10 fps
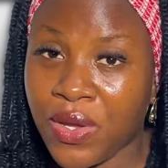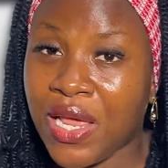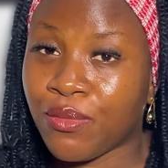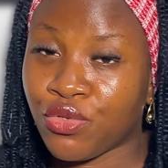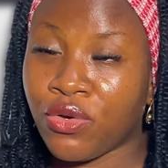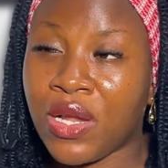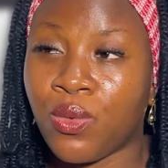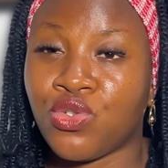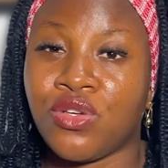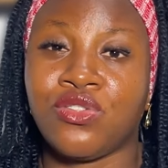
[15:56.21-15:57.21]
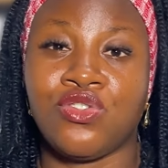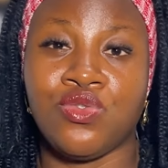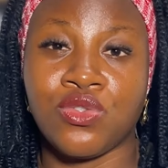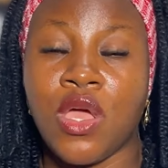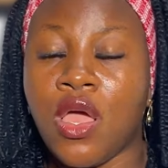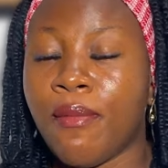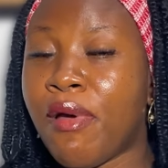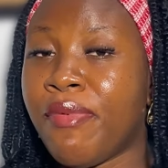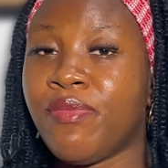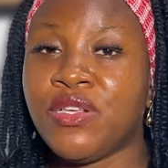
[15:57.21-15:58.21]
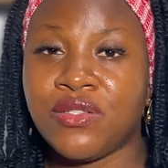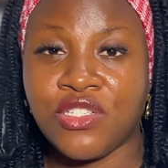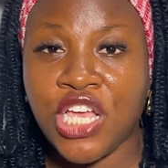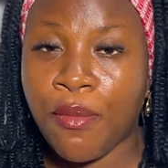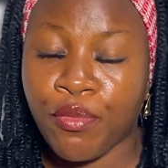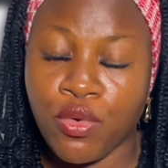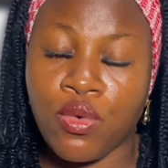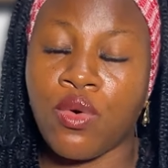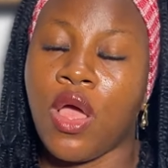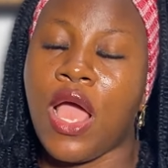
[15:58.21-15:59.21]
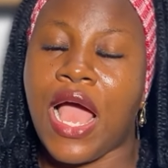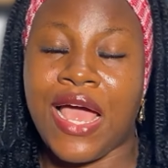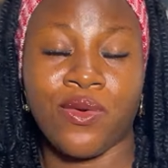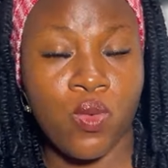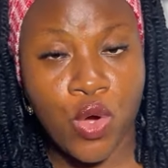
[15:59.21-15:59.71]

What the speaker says: When I'm done, I will just use my baby's shampoo and